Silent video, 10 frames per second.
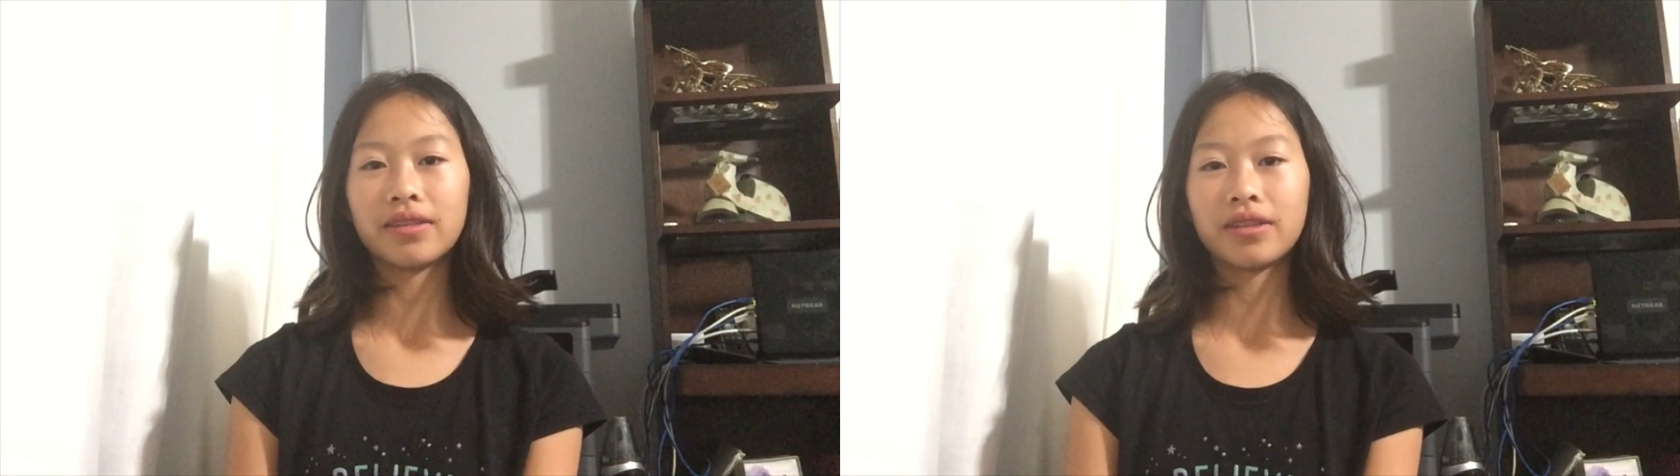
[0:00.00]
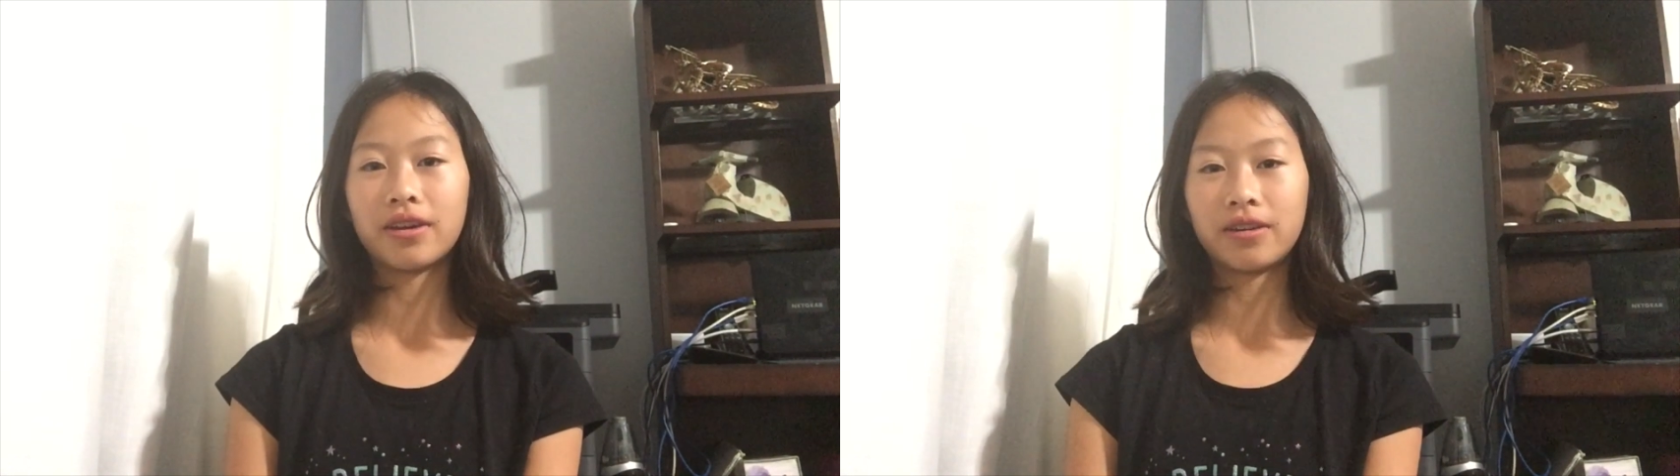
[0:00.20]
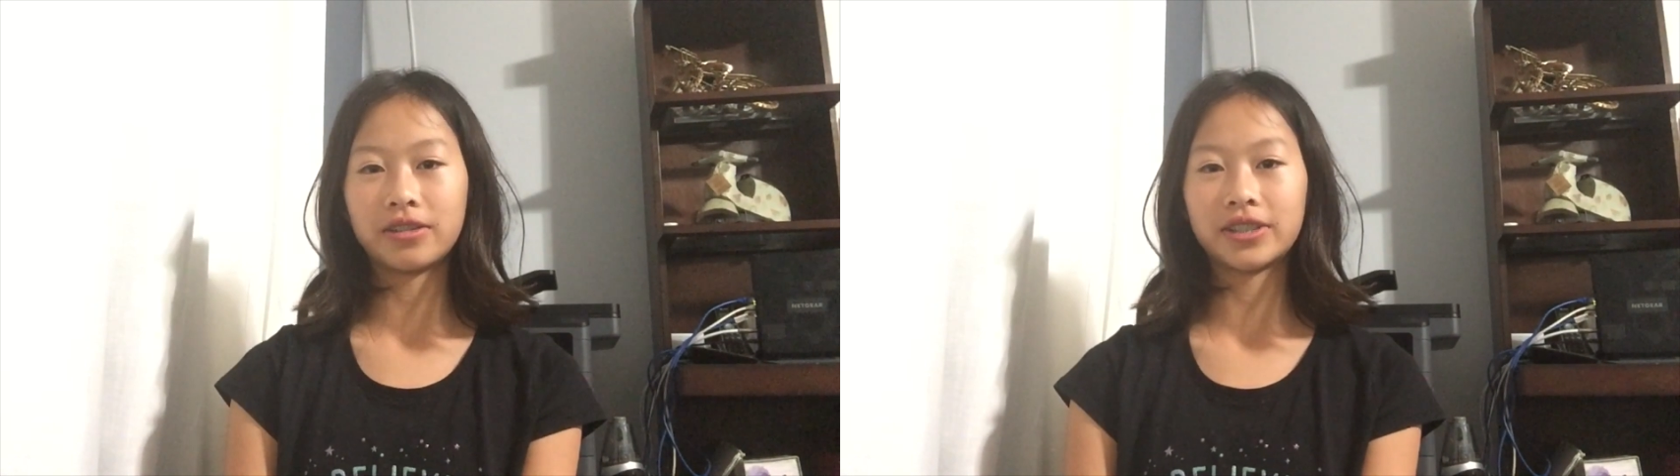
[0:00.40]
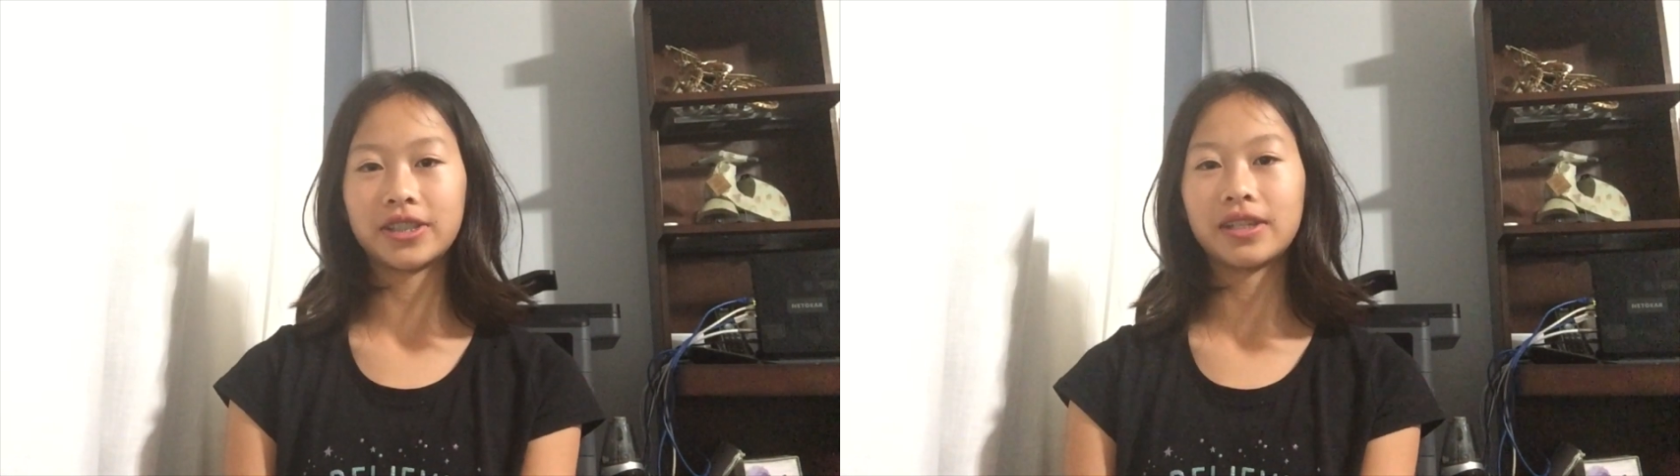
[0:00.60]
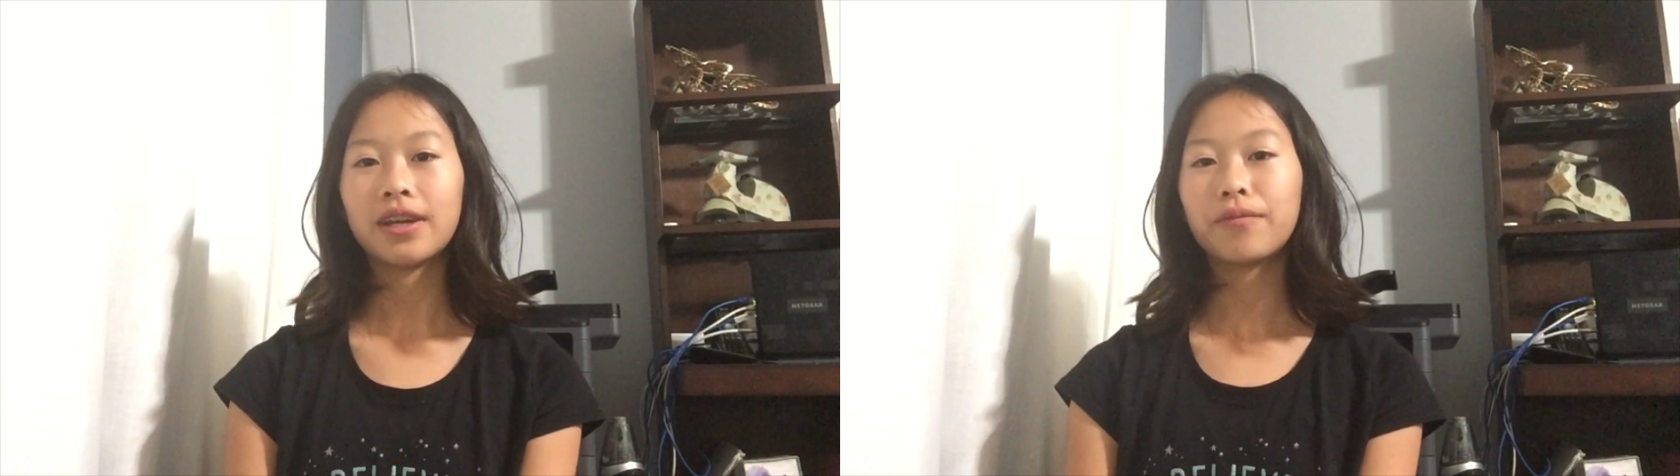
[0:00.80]
the
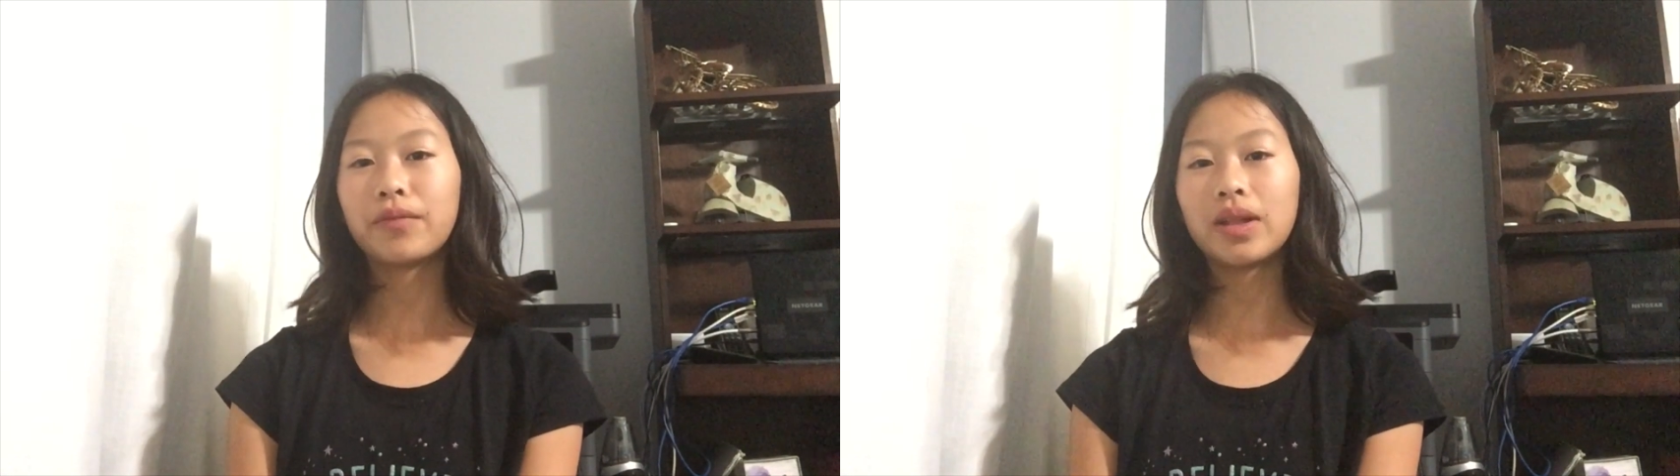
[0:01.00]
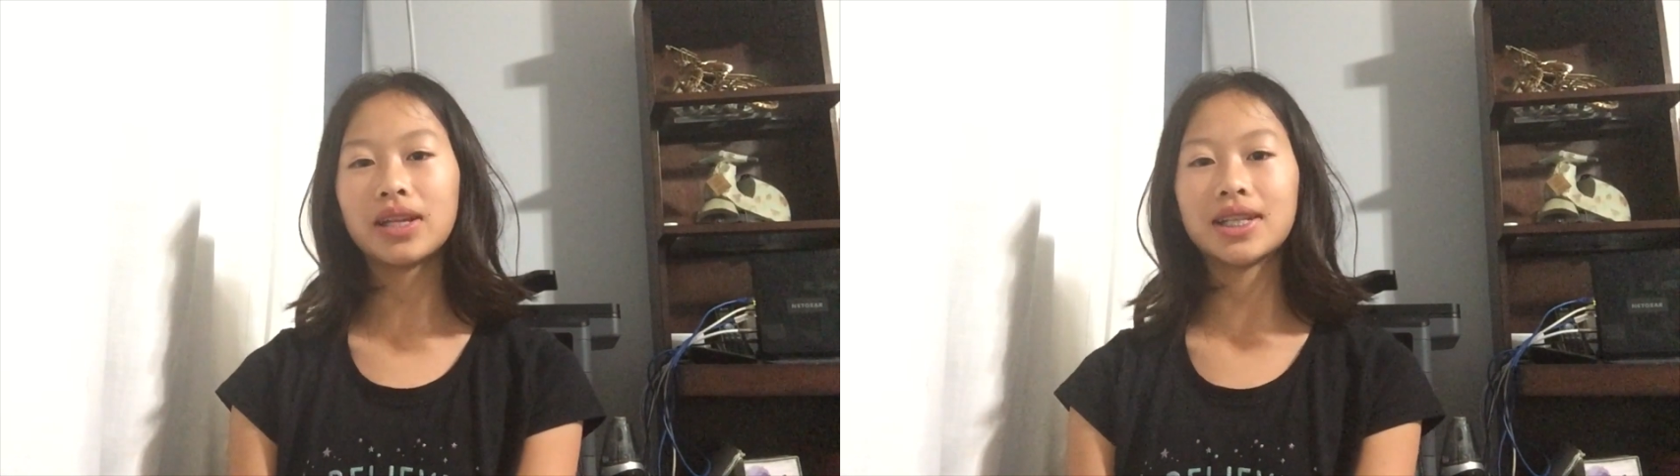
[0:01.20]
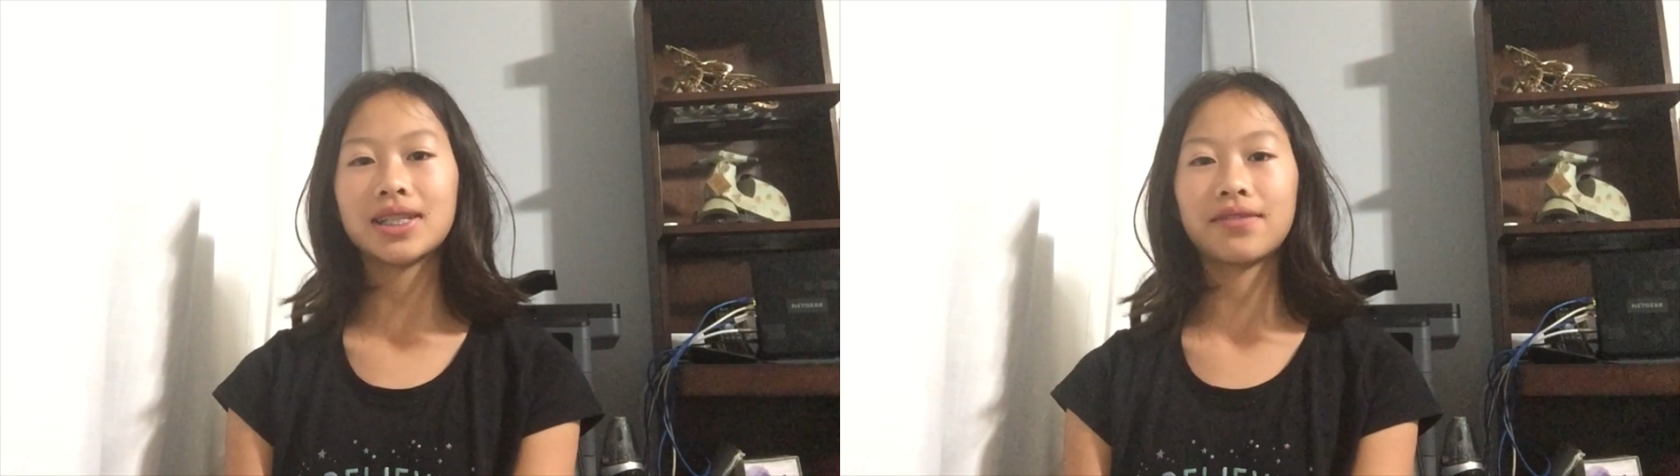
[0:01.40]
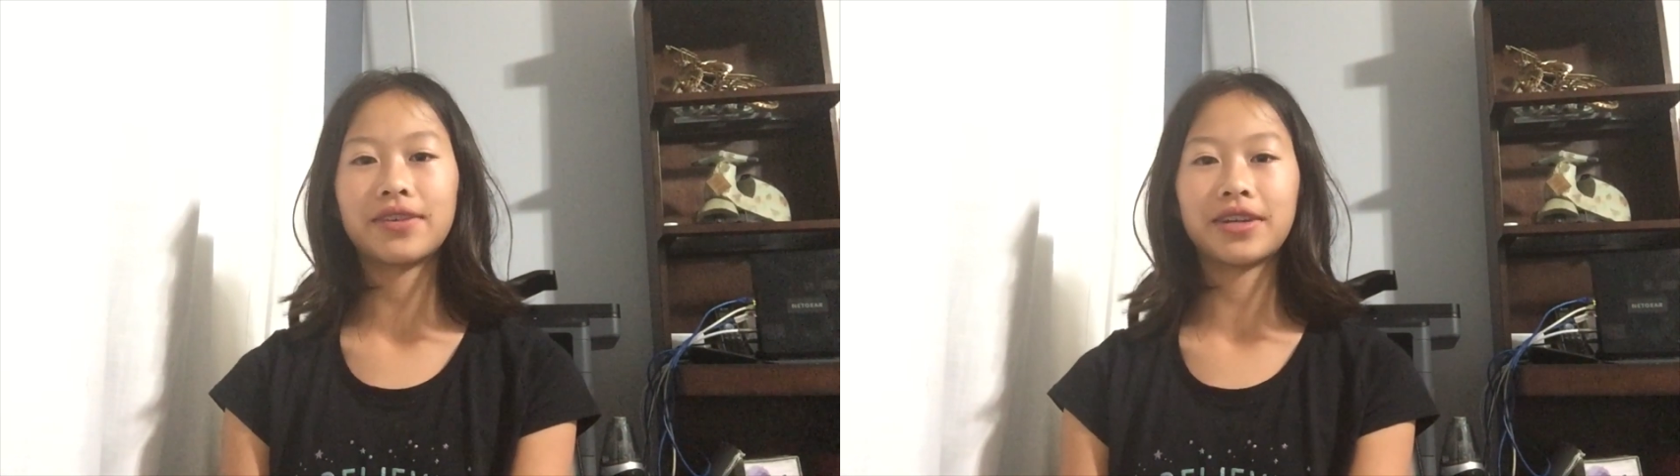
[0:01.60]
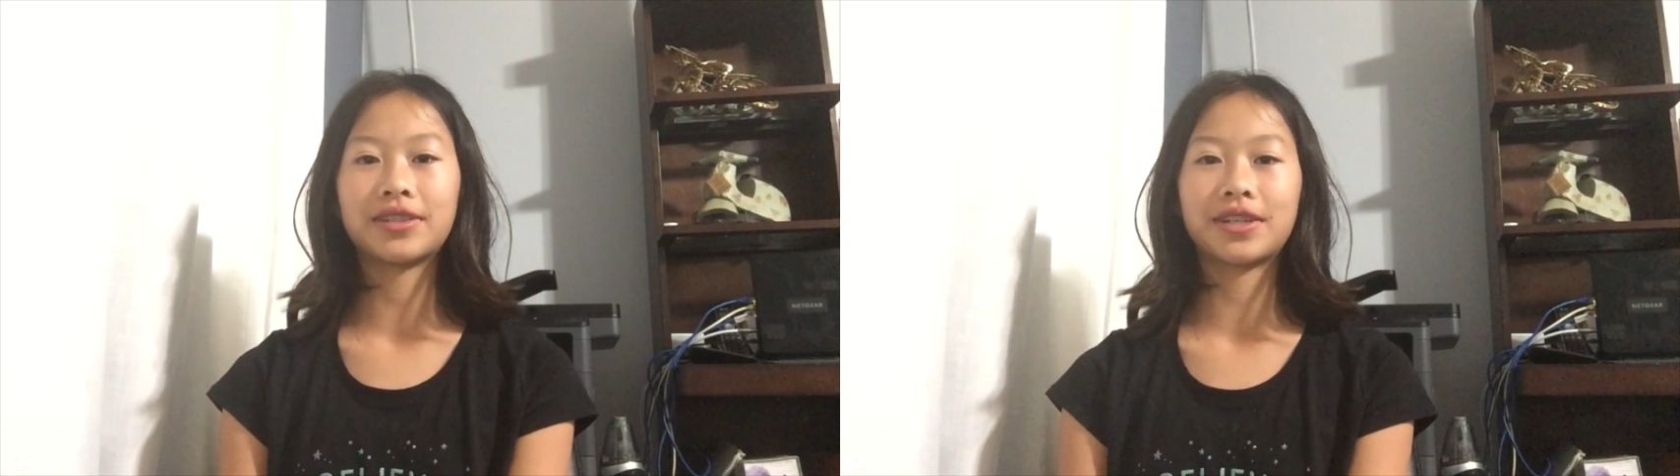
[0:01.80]
ocean millions of
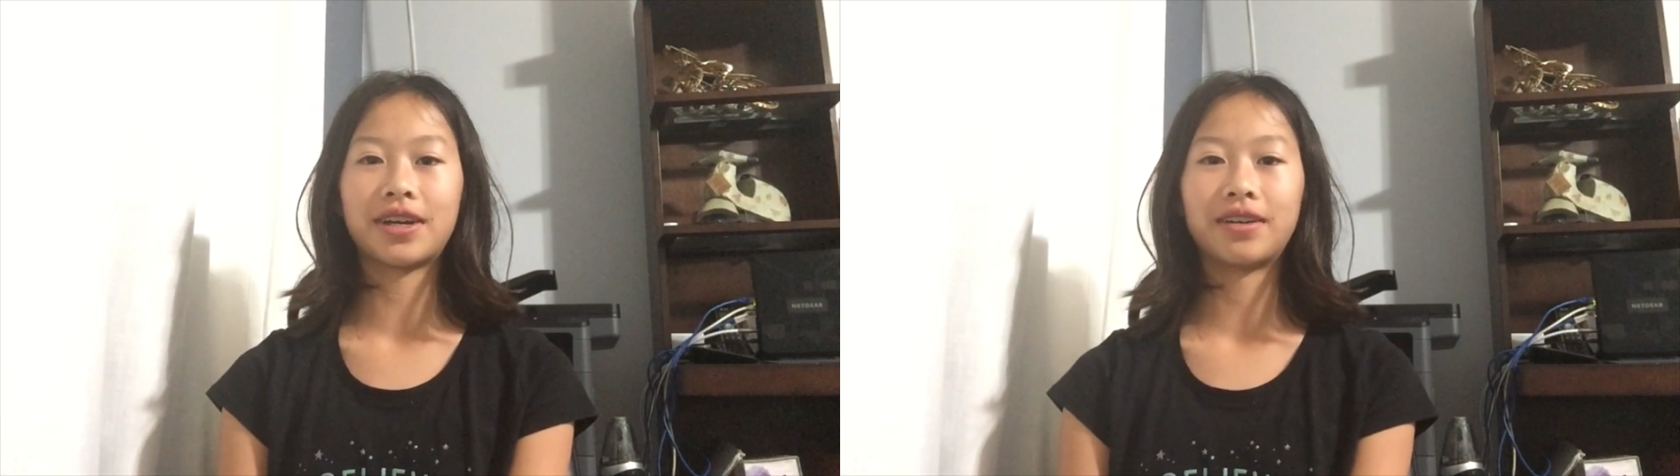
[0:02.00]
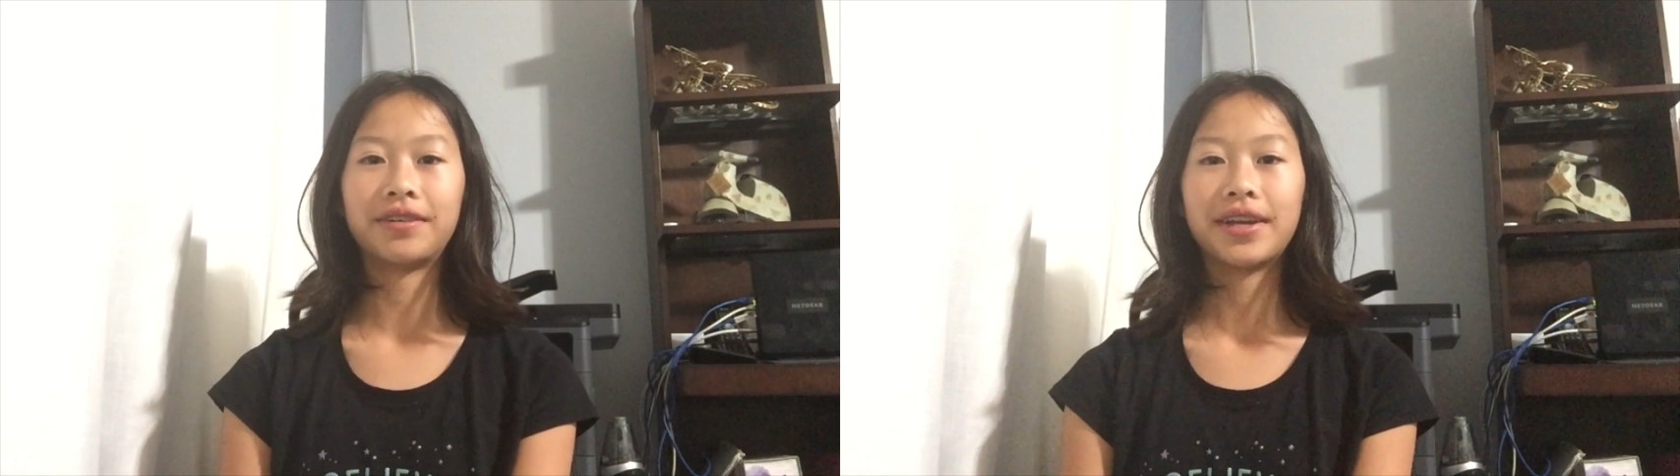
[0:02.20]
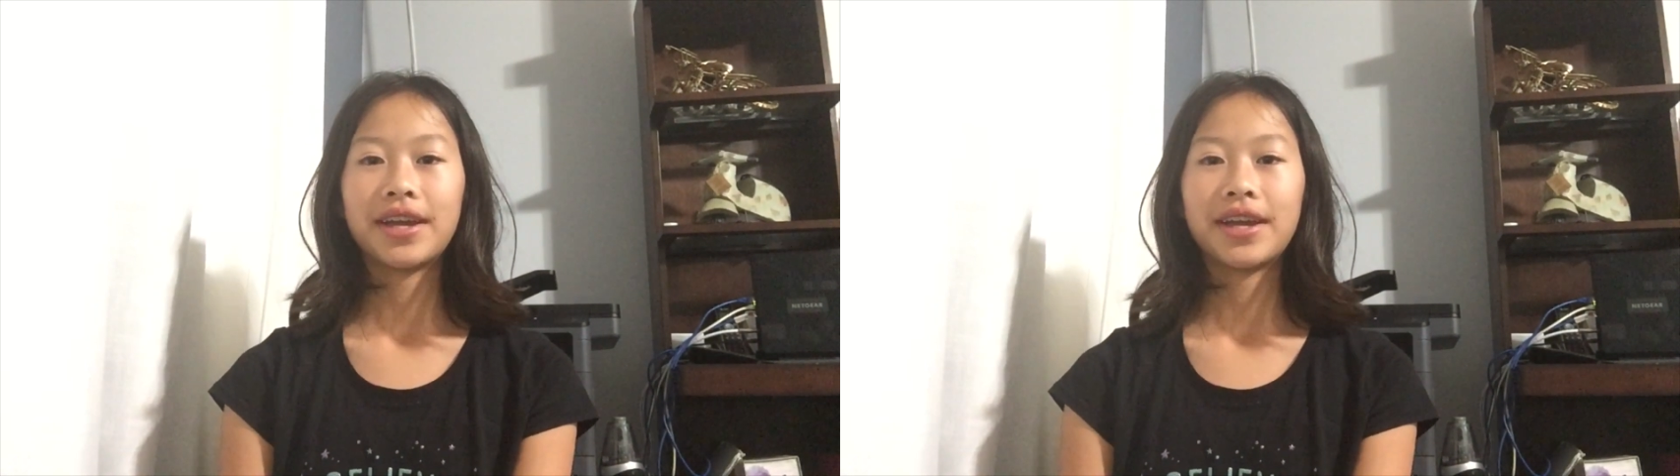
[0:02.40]
years ago.